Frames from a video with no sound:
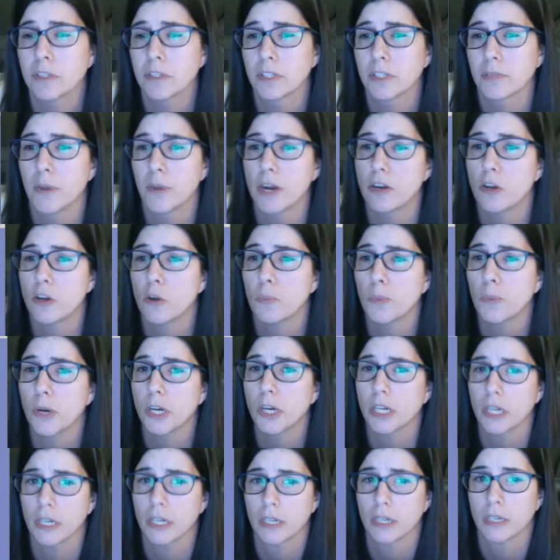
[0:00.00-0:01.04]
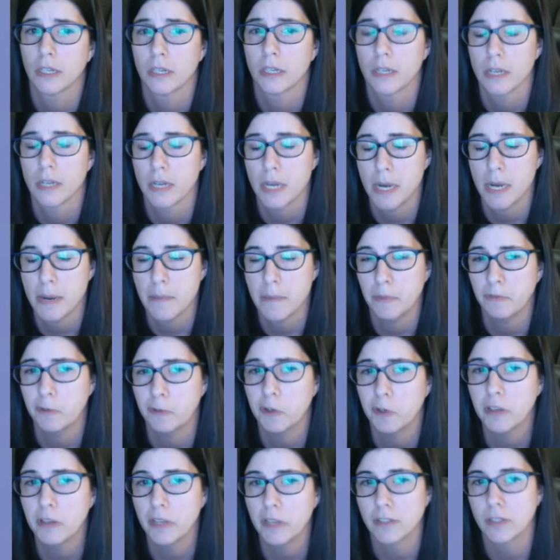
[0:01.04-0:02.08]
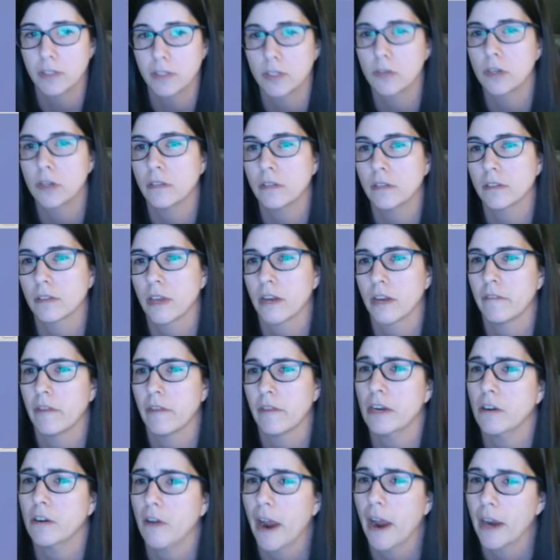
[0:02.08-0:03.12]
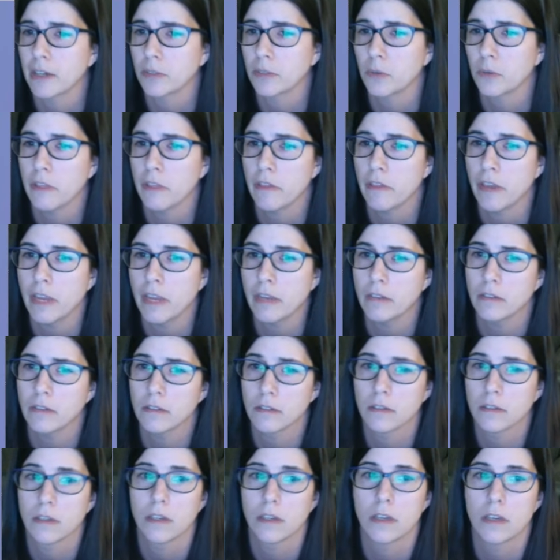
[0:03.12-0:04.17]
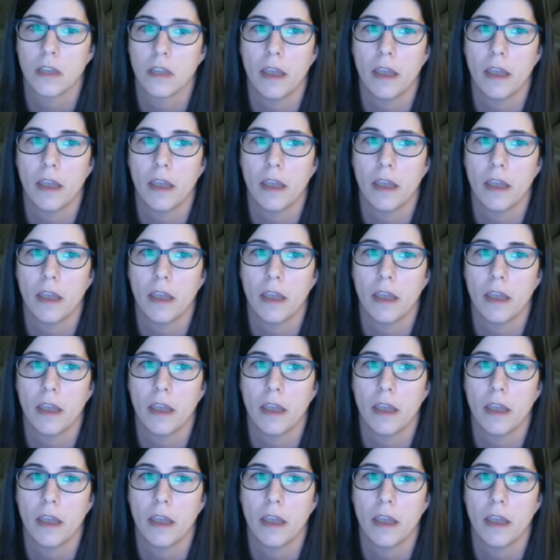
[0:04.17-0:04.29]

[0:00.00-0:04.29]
Smart Notebook, before you let students kind of interact with things,